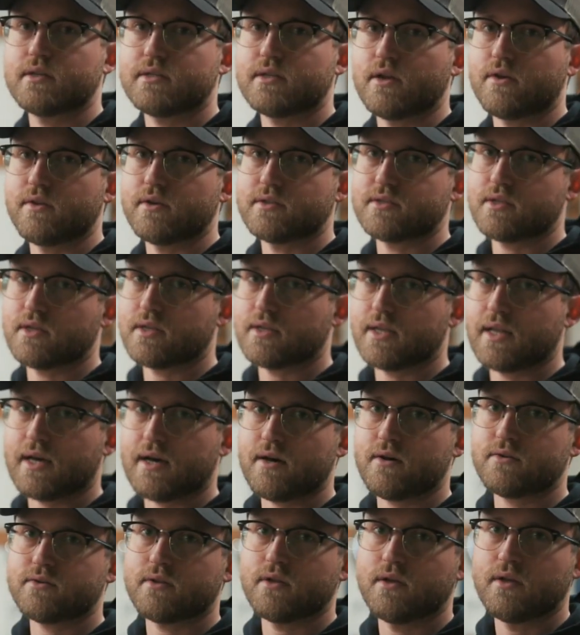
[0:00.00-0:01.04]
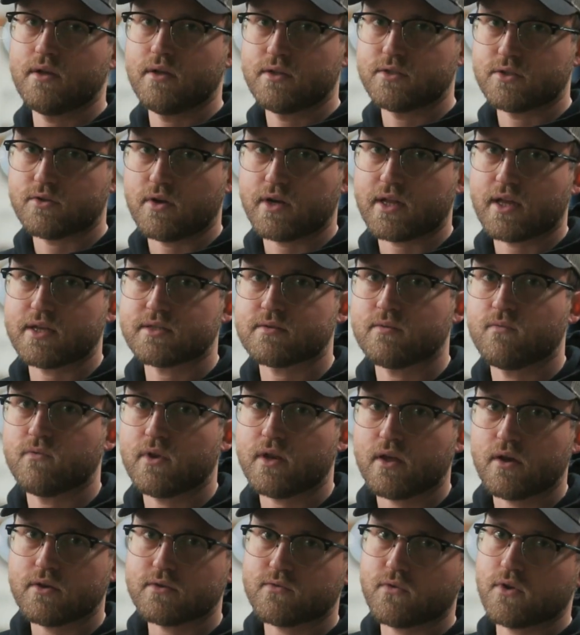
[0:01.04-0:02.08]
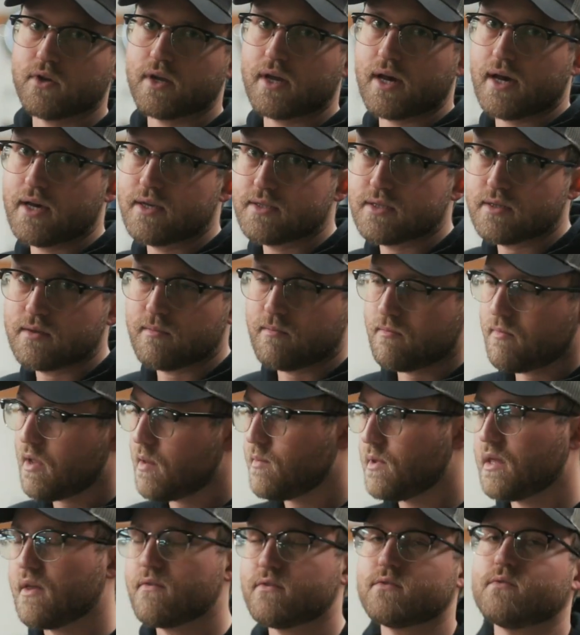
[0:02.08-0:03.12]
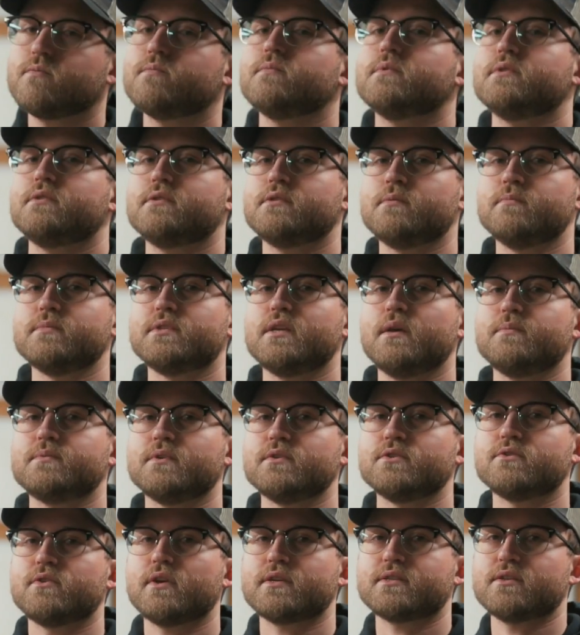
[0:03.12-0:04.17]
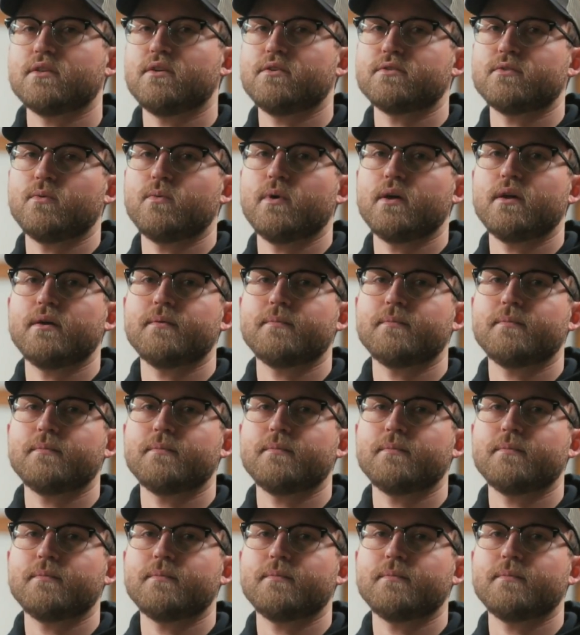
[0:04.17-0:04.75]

tear this thing down, try to get some videos for you guys, and maybe give you some tips and tricks along the way.